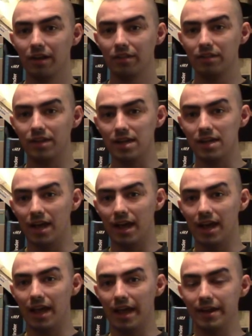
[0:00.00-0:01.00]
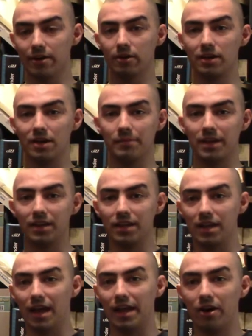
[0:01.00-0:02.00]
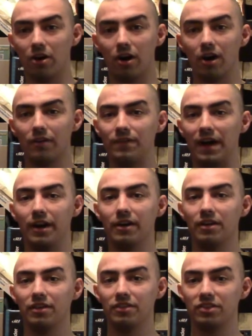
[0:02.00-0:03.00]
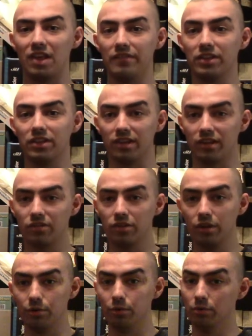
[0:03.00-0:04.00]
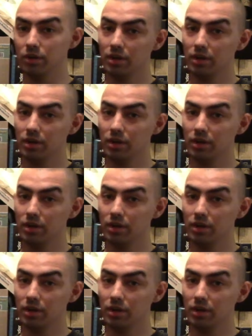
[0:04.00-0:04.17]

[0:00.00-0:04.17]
the ARM and the AR fired 7.62.